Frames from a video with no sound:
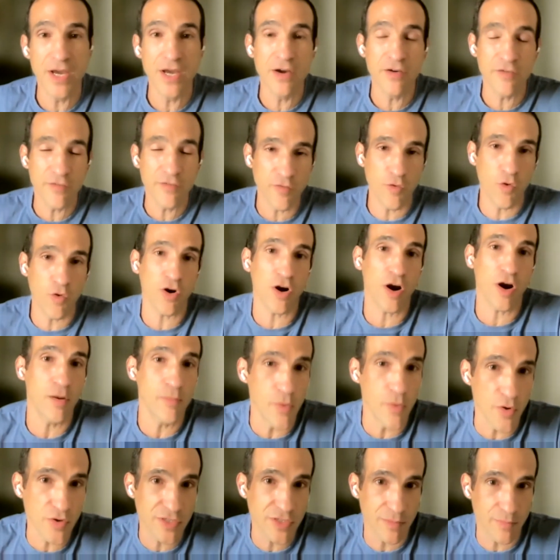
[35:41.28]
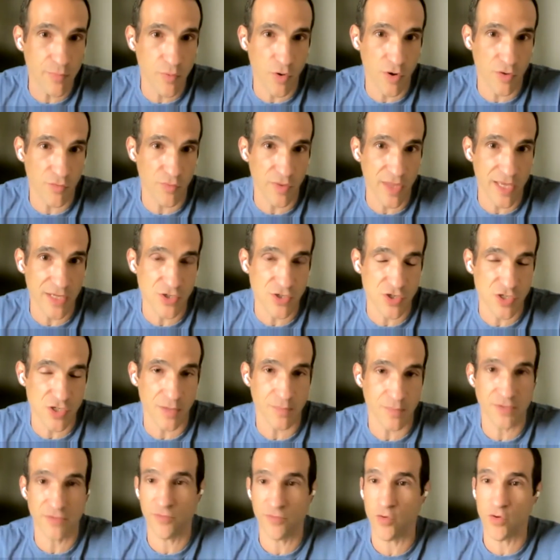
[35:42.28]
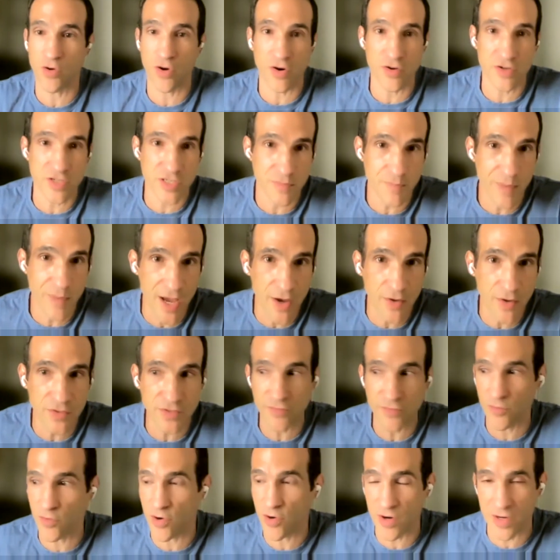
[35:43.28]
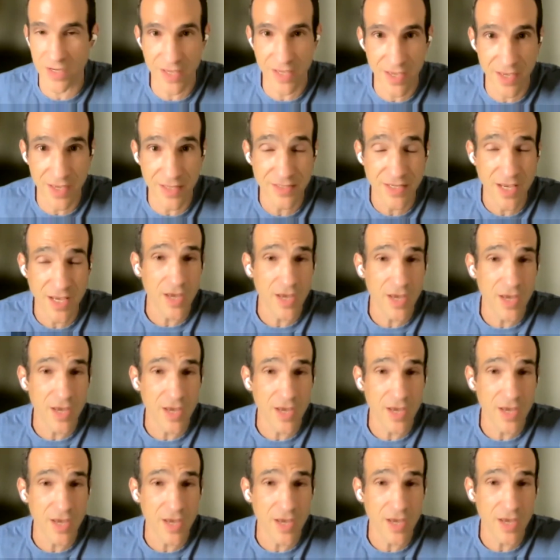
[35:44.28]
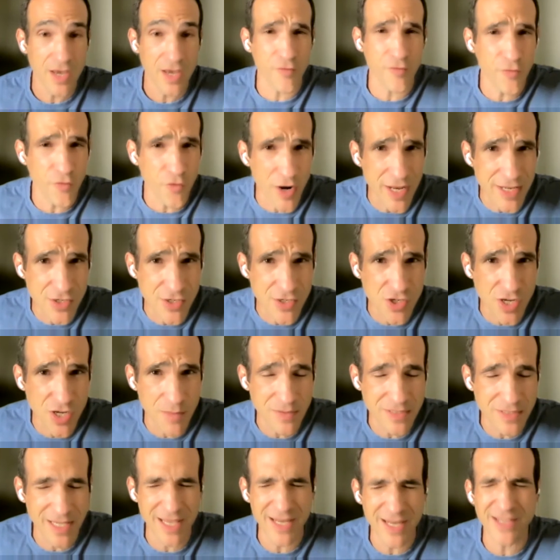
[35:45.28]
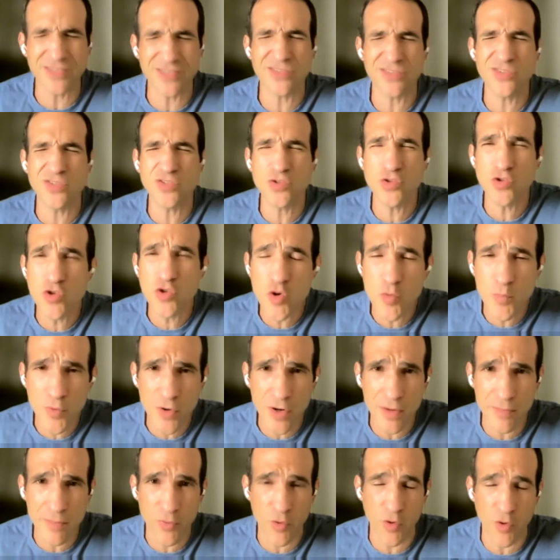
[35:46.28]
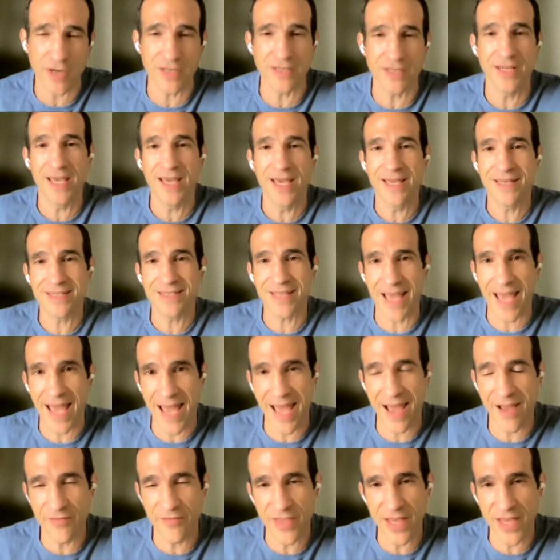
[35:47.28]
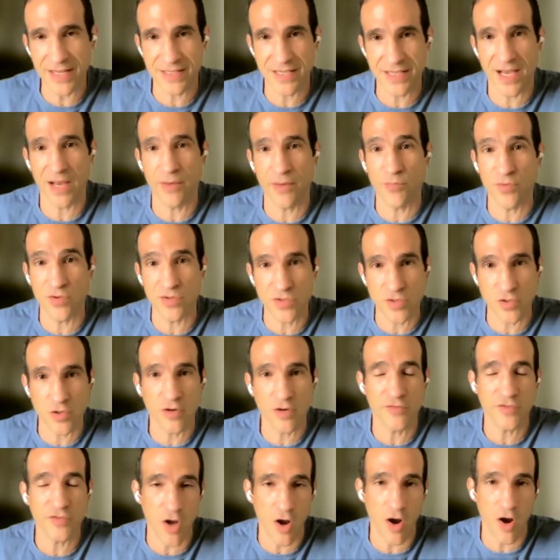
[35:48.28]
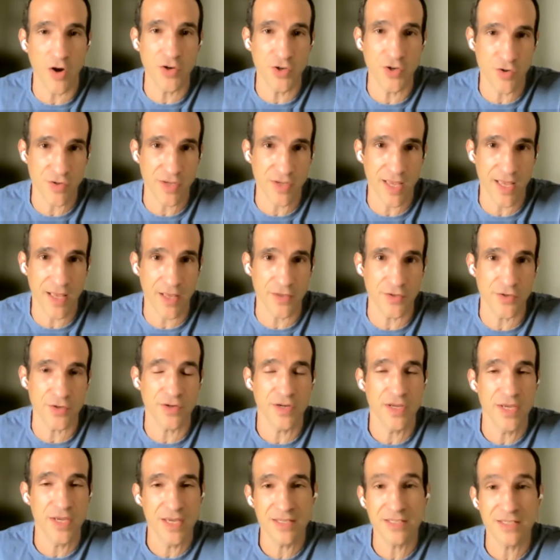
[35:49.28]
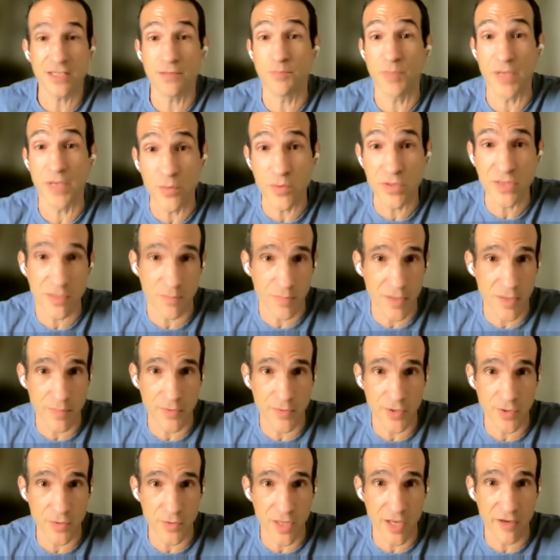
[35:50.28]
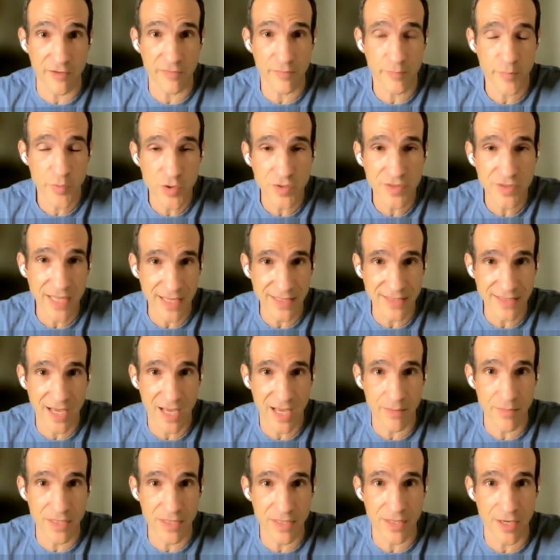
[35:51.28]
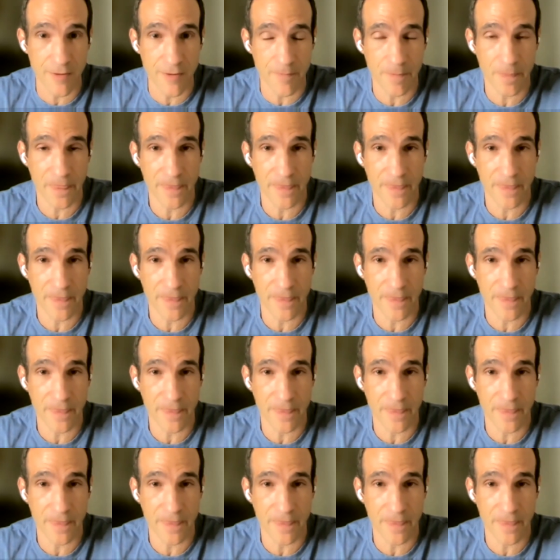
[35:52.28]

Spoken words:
for our most important relationships, for our spouse, for our kids, for our friendships. It is super important to have that time reserved on your calendar to be with the people you love. Put that time in there.